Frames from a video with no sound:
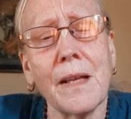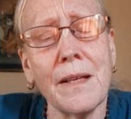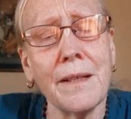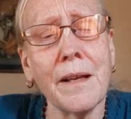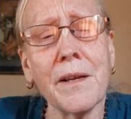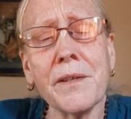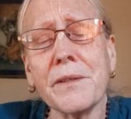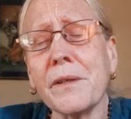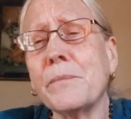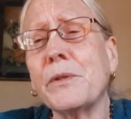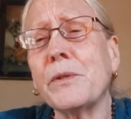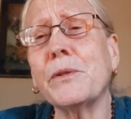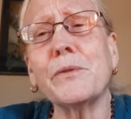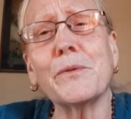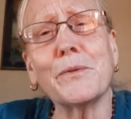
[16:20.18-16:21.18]
And Narottama
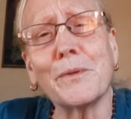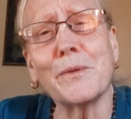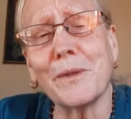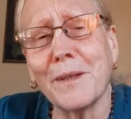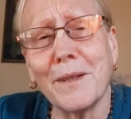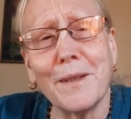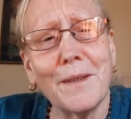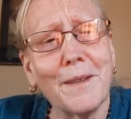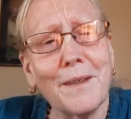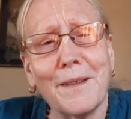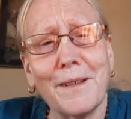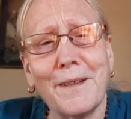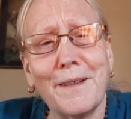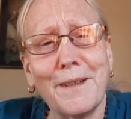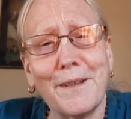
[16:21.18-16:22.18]
knew,
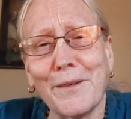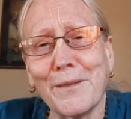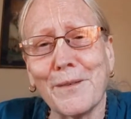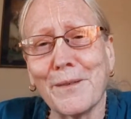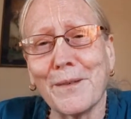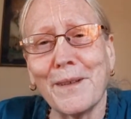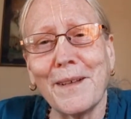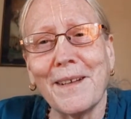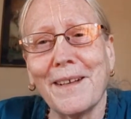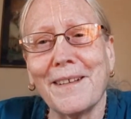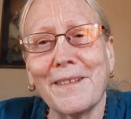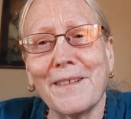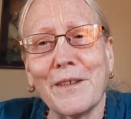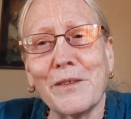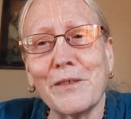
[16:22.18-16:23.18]
you know,
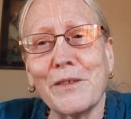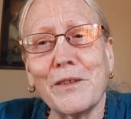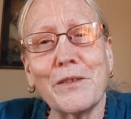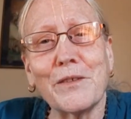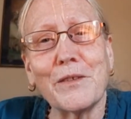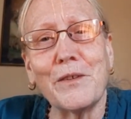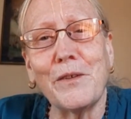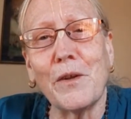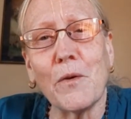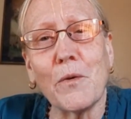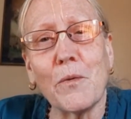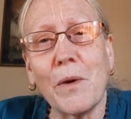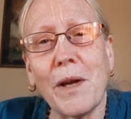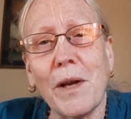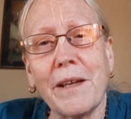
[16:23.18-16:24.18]
there's just
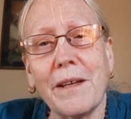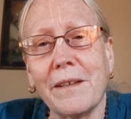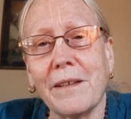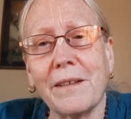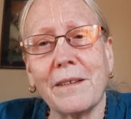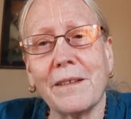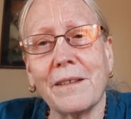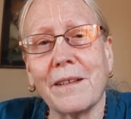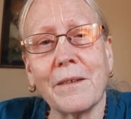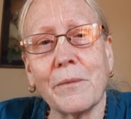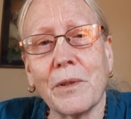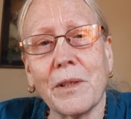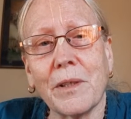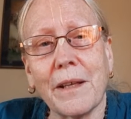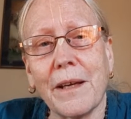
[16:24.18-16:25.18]
no way they
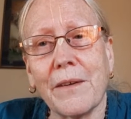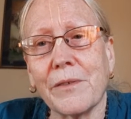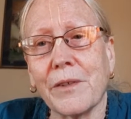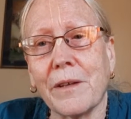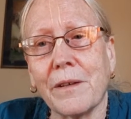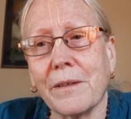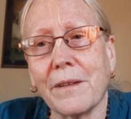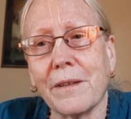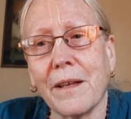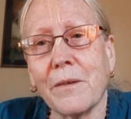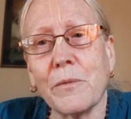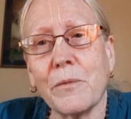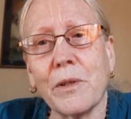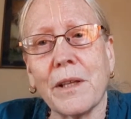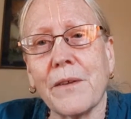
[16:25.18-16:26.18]
will ever
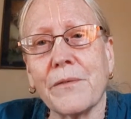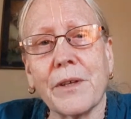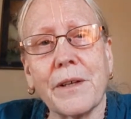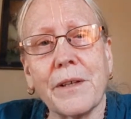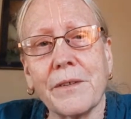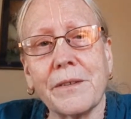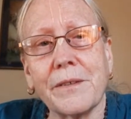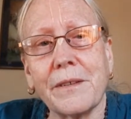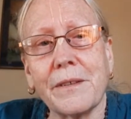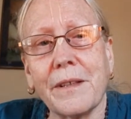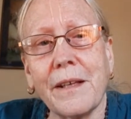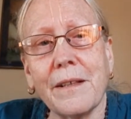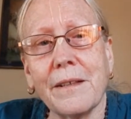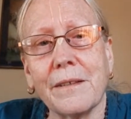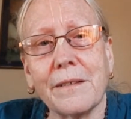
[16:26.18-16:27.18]

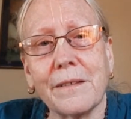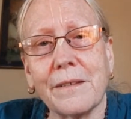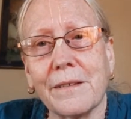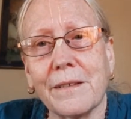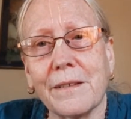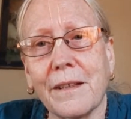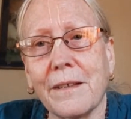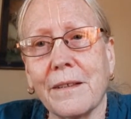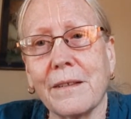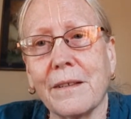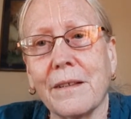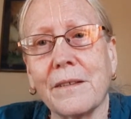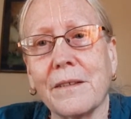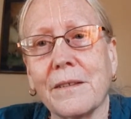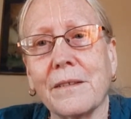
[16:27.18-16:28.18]
understand.
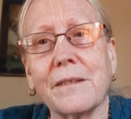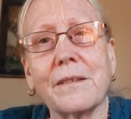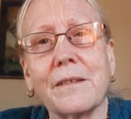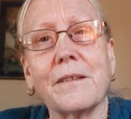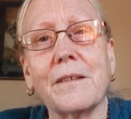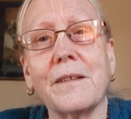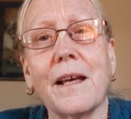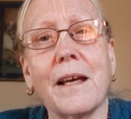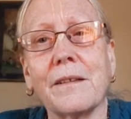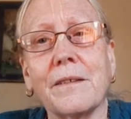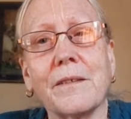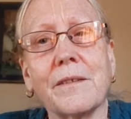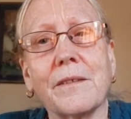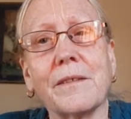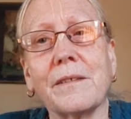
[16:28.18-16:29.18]
They just could not
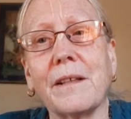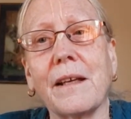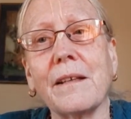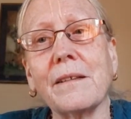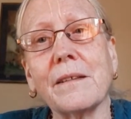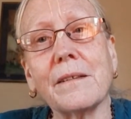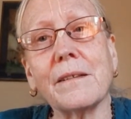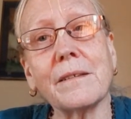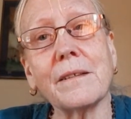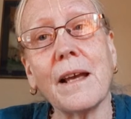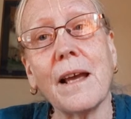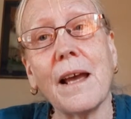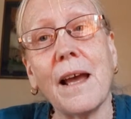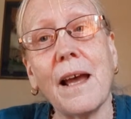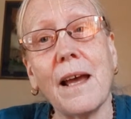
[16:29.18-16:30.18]
understand this.
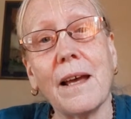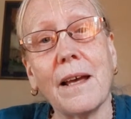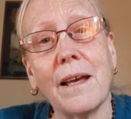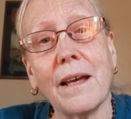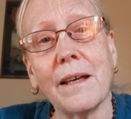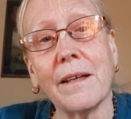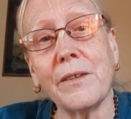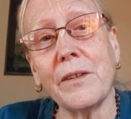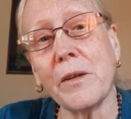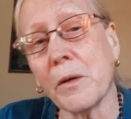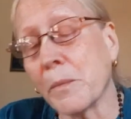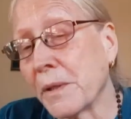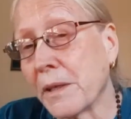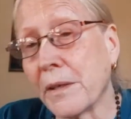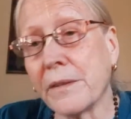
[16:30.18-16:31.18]
And, you know,
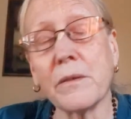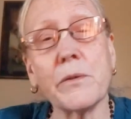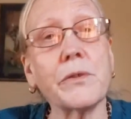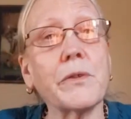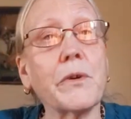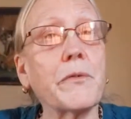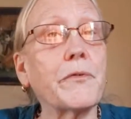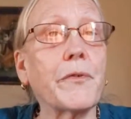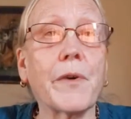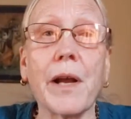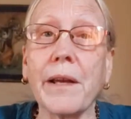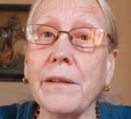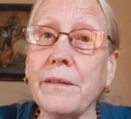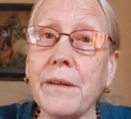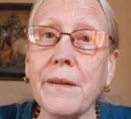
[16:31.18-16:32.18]
because they were so
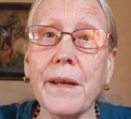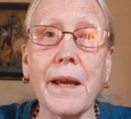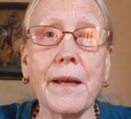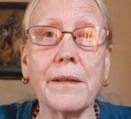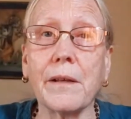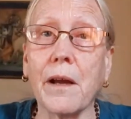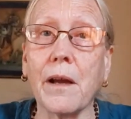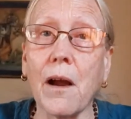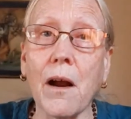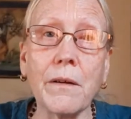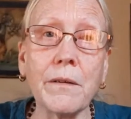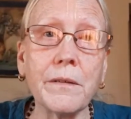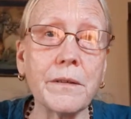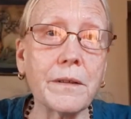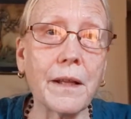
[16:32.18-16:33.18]
frightened, they had
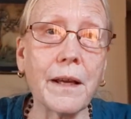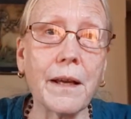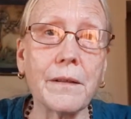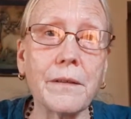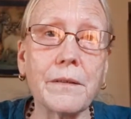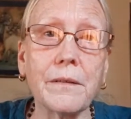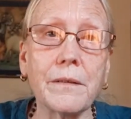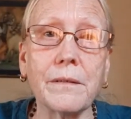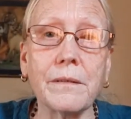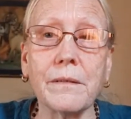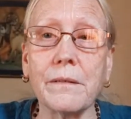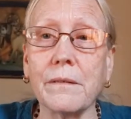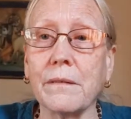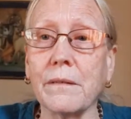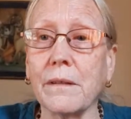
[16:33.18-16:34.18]
guards. They had
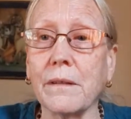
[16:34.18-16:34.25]
to